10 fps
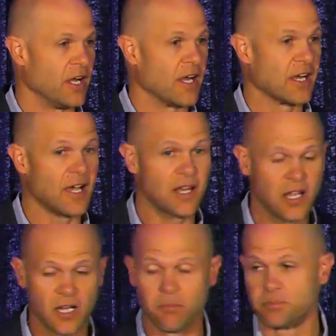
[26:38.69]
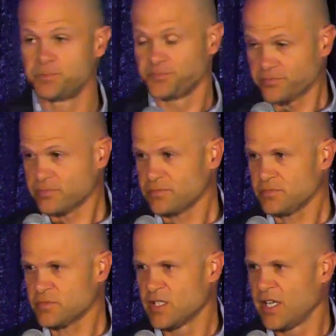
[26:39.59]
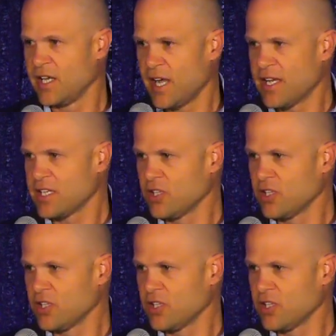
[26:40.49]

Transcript: I got up, and Ike